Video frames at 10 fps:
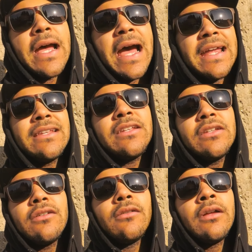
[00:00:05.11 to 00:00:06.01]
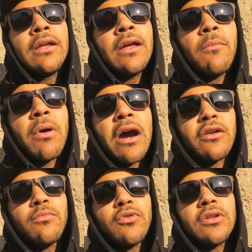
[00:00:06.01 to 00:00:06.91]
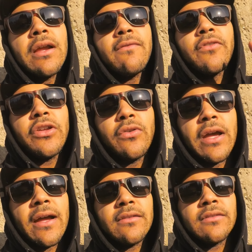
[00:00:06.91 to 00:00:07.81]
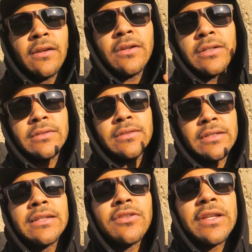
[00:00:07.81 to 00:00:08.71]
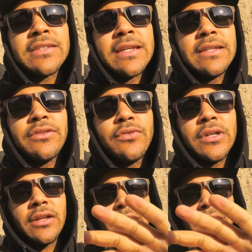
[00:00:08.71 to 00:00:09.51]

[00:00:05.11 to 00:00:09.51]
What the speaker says: ideal powder board for you guys. So let's get into it.